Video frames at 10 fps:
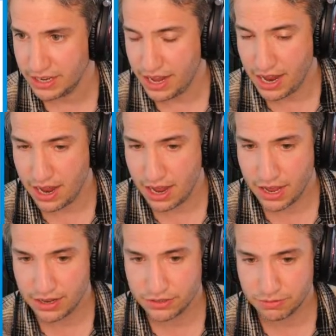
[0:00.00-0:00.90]

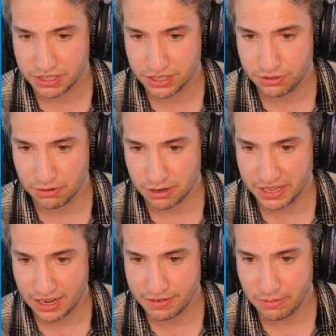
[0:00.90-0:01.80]
And switch it to RP
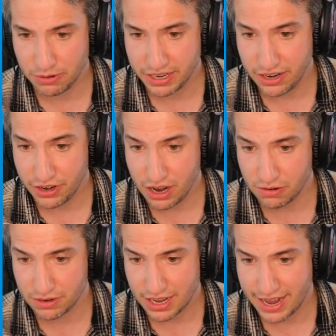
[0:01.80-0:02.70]
Live Demo. There you
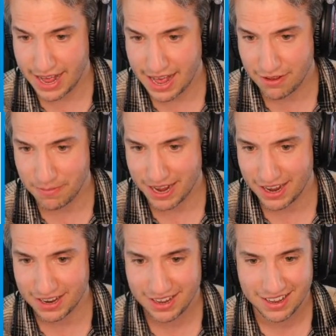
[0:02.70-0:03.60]
go. I have
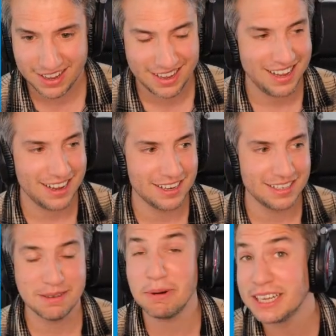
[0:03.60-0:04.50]
my
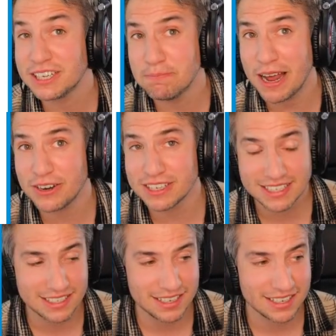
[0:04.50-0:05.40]
demolished
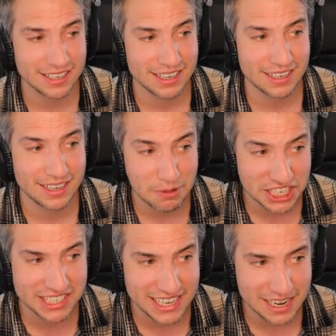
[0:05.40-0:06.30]

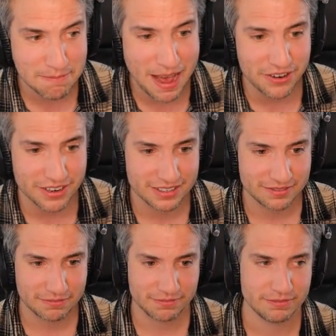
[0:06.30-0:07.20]
ceiling pattern.
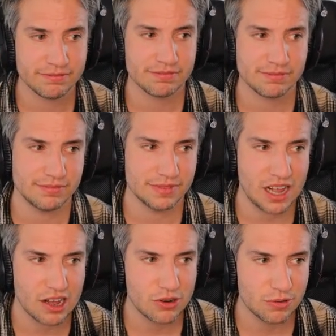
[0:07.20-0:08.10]

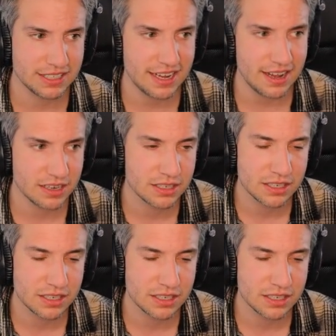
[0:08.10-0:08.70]
How cool is that?